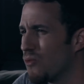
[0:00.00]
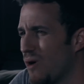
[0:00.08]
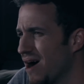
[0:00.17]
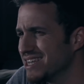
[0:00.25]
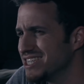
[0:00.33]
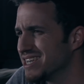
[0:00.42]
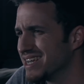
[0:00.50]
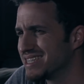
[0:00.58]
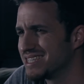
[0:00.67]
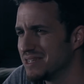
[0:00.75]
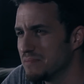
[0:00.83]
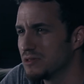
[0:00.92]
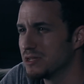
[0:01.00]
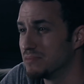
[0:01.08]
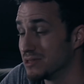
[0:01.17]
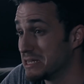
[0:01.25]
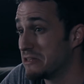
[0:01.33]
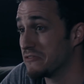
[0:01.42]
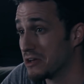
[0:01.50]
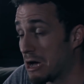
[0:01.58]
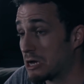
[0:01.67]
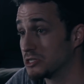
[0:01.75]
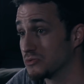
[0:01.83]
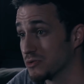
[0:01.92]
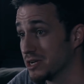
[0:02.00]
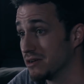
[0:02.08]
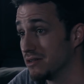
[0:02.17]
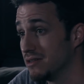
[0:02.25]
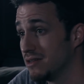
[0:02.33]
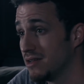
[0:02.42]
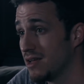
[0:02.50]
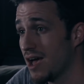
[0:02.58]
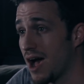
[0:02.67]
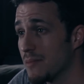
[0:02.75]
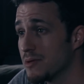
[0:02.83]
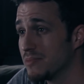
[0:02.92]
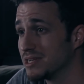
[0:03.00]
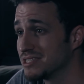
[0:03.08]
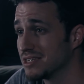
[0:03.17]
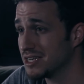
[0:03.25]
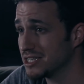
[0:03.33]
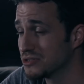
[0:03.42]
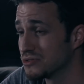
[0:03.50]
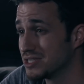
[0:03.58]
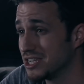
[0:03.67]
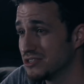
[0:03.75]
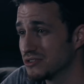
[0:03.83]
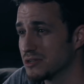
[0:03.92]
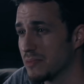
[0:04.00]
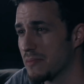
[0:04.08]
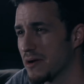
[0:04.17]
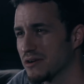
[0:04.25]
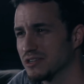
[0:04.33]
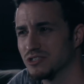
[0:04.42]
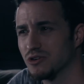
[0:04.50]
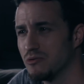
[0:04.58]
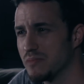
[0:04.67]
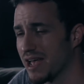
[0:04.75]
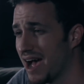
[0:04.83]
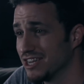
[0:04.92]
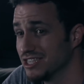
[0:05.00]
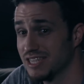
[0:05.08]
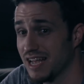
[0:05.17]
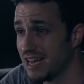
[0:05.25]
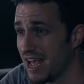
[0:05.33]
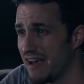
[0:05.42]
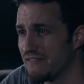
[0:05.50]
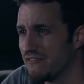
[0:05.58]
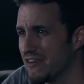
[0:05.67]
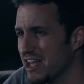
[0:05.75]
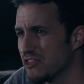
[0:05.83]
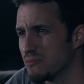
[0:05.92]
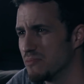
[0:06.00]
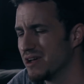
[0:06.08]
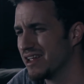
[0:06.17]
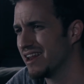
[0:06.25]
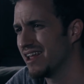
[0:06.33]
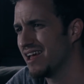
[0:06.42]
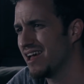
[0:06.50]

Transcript: why should I simply believe God is real? I mean, my Sunday school teachers and my parents told me I just had to have faith, but